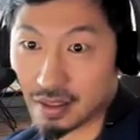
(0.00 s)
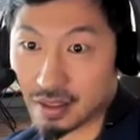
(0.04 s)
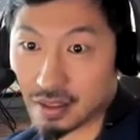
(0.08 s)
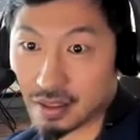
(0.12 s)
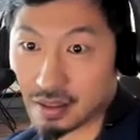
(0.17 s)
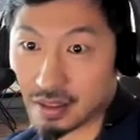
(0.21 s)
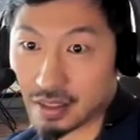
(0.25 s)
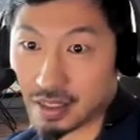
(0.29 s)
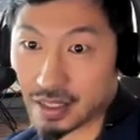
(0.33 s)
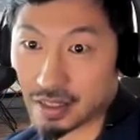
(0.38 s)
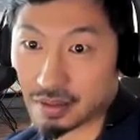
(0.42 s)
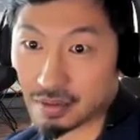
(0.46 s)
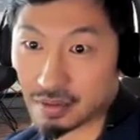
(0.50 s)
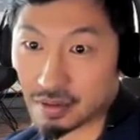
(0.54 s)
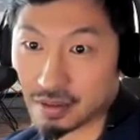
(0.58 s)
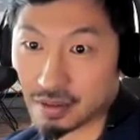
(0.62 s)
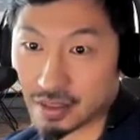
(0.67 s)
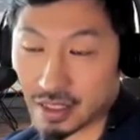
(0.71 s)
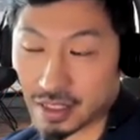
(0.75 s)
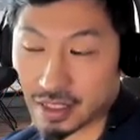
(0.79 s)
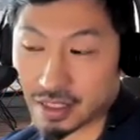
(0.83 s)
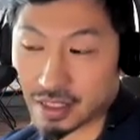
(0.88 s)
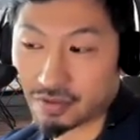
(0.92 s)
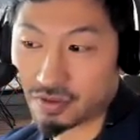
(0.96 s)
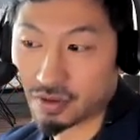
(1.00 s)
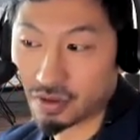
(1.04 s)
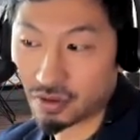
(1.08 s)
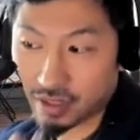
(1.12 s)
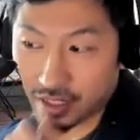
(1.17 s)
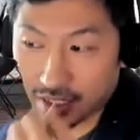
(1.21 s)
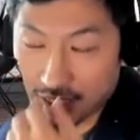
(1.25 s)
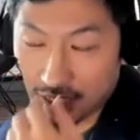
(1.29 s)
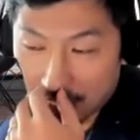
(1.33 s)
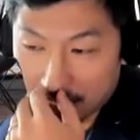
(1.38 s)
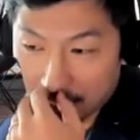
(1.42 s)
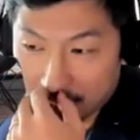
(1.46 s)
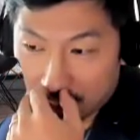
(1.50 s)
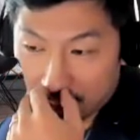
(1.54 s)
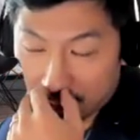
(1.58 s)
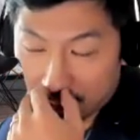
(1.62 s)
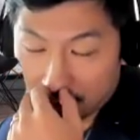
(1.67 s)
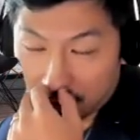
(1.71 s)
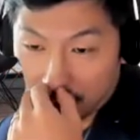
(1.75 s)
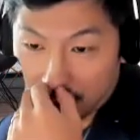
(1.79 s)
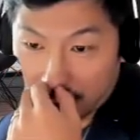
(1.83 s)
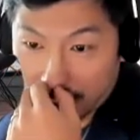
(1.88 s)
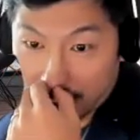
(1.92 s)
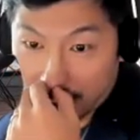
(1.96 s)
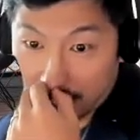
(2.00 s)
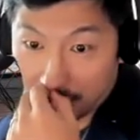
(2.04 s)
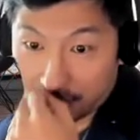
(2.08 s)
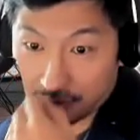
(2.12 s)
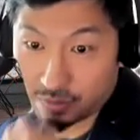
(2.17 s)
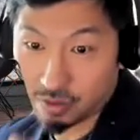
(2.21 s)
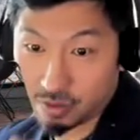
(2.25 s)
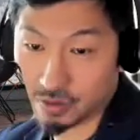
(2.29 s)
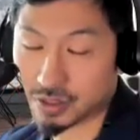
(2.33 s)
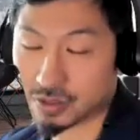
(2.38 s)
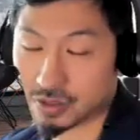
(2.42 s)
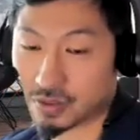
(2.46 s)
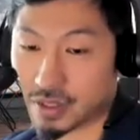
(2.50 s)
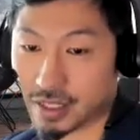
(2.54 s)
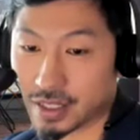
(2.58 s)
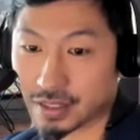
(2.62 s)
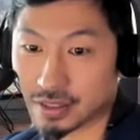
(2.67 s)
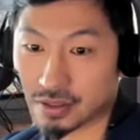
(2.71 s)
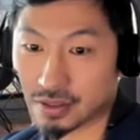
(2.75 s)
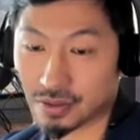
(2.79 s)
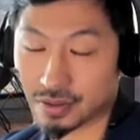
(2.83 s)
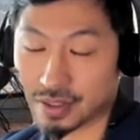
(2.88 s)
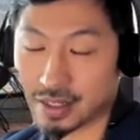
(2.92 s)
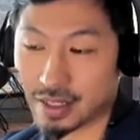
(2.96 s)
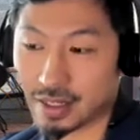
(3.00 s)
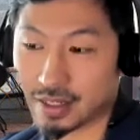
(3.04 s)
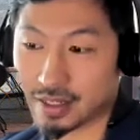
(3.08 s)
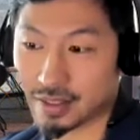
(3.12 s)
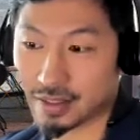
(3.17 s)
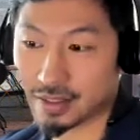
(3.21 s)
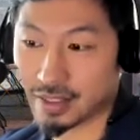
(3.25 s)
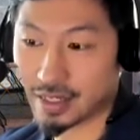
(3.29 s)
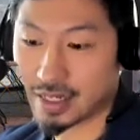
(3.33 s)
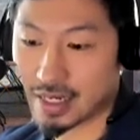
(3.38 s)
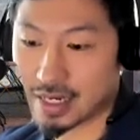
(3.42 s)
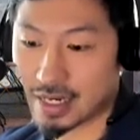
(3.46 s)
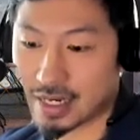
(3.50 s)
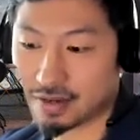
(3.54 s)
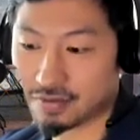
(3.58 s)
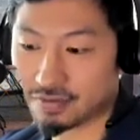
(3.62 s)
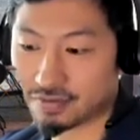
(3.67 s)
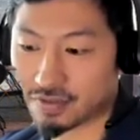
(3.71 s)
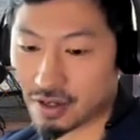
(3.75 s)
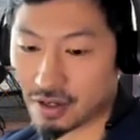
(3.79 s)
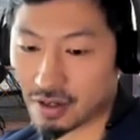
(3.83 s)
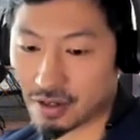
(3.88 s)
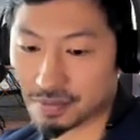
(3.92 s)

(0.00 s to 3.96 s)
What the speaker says: Like if you look at any other animals, right? So they have